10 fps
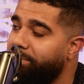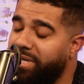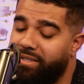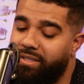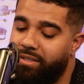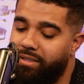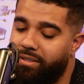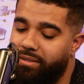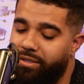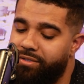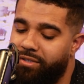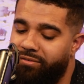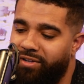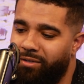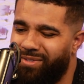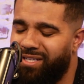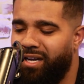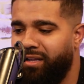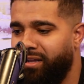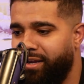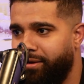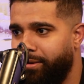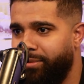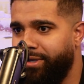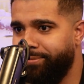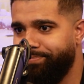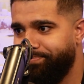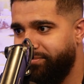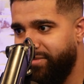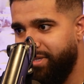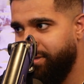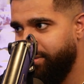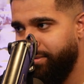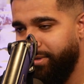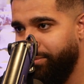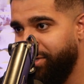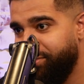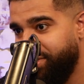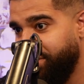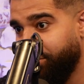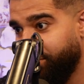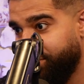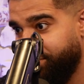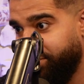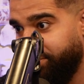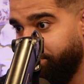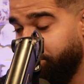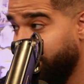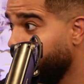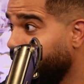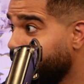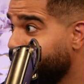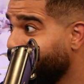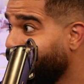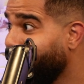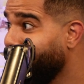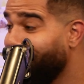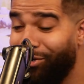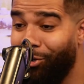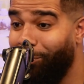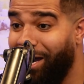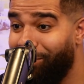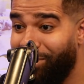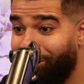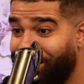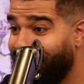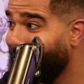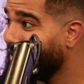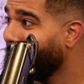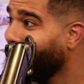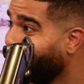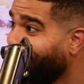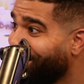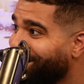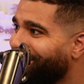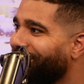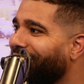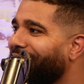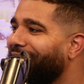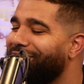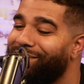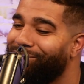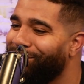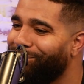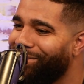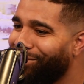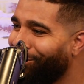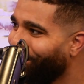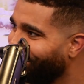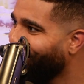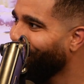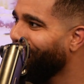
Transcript: It's kind of like, I mean, you see girls with big butts, right? You can go buy a big butt, but you're going to notice, right? It's different when you go work for it.